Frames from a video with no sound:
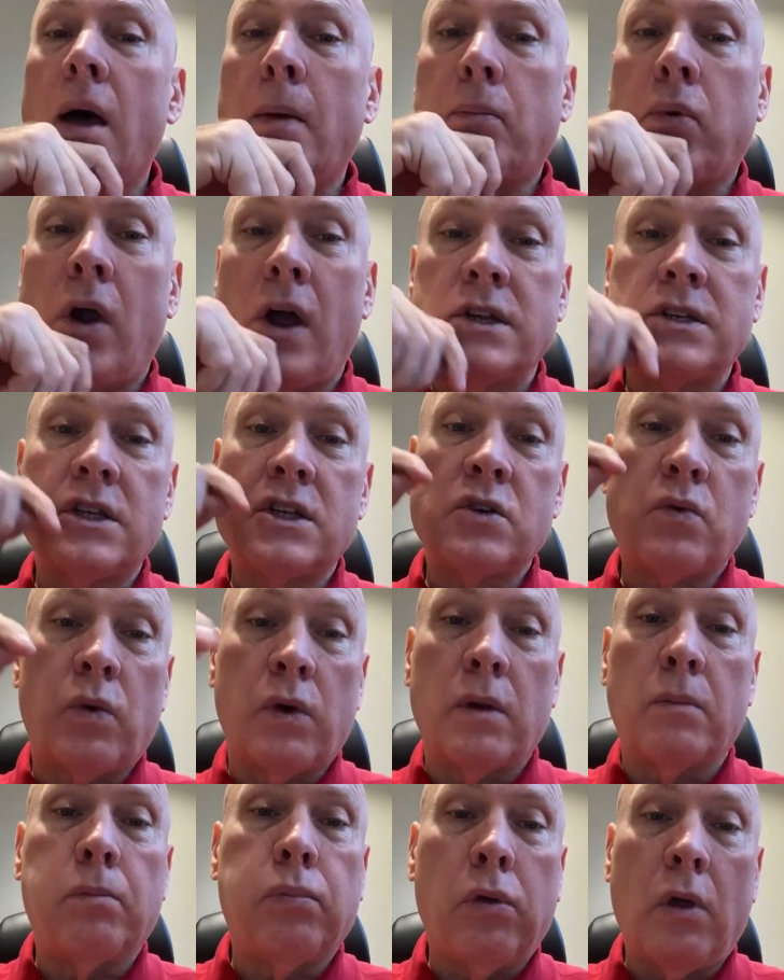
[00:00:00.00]
process where
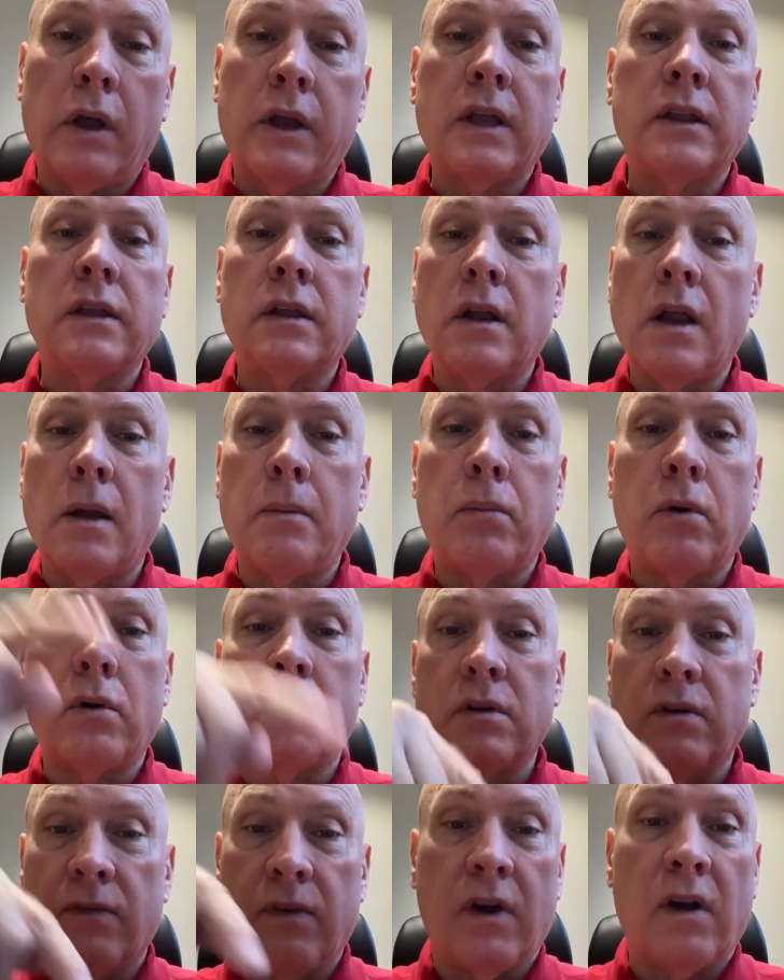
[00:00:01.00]
you plug in the number
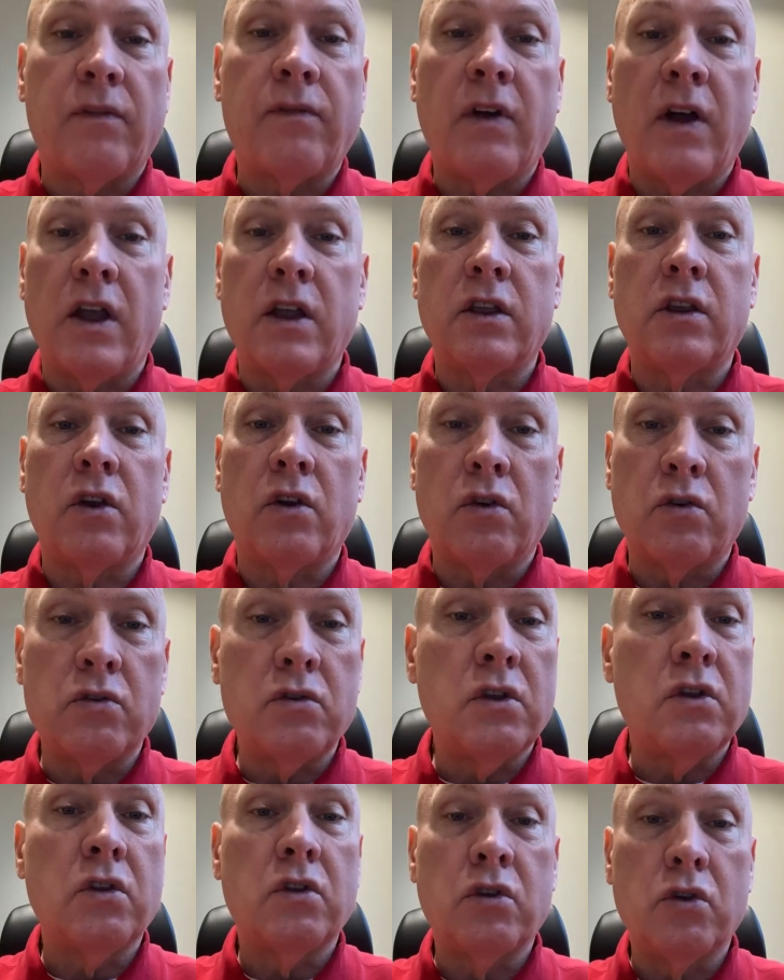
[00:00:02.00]
to verify
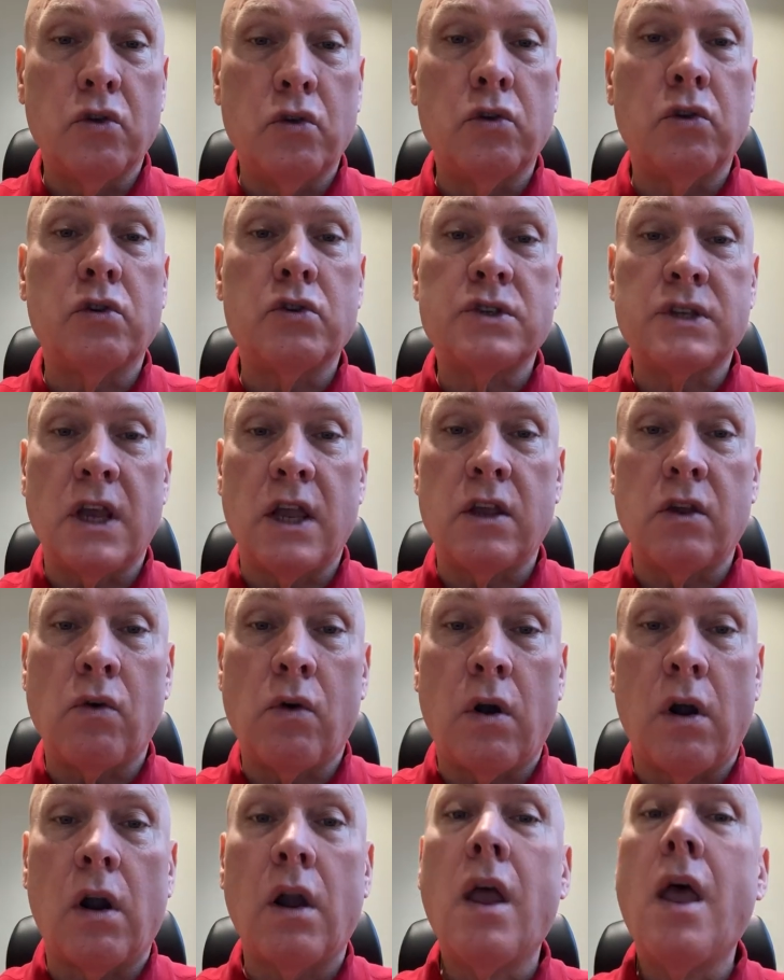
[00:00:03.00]
who you say you
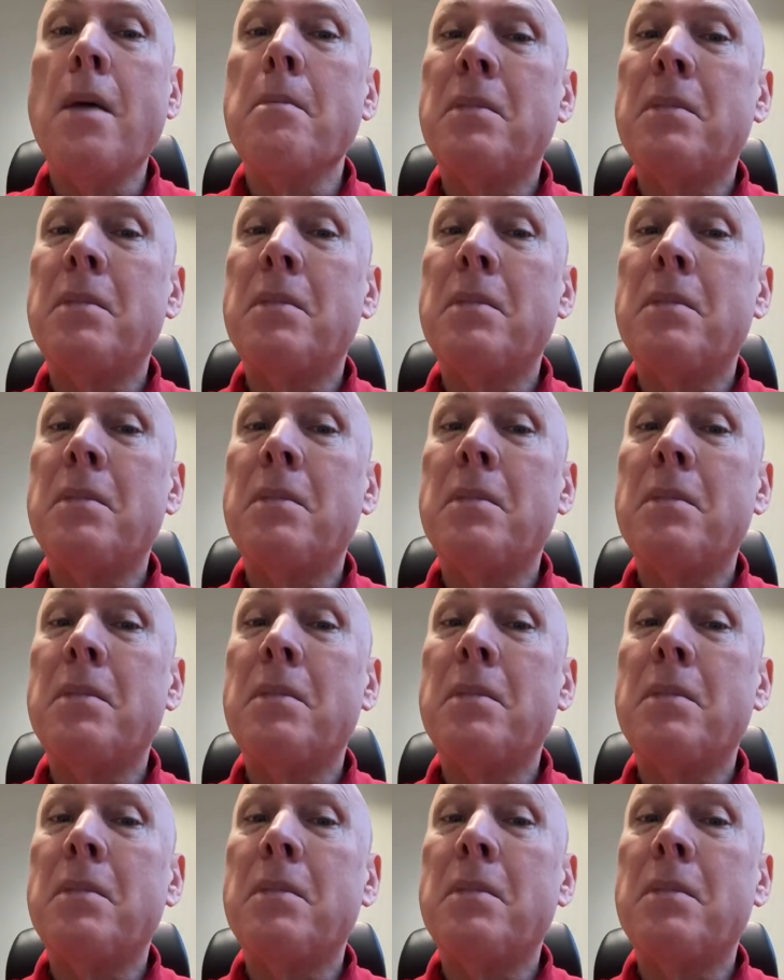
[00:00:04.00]
are.